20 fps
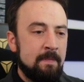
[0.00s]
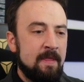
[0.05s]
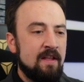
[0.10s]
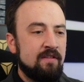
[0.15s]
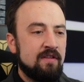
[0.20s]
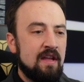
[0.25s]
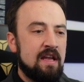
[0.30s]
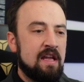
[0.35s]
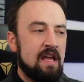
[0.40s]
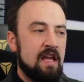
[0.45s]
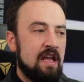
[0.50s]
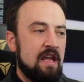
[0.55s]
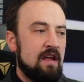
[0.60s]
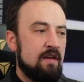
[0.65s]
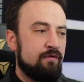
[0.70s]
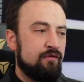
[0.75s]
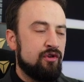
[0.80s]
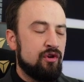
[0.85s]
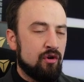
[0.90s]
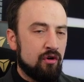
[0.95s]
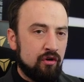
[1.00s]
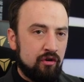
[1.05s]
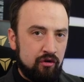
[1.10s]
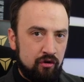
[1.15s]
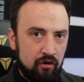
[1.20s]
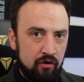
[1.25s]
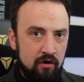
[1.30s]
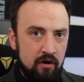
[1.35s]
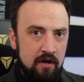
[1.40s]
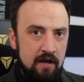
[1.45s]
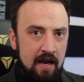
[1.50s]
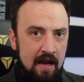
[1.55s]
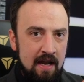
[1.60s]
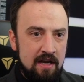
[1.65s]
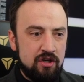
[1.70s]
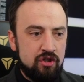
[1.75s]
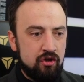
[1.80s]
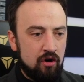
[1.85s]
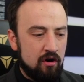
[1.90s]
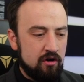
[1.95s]
that's like if you're good
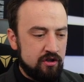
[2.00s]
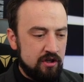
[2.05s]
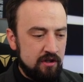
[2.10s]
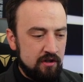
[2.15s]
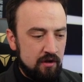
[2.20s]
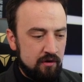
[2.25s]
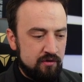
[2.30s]
at charging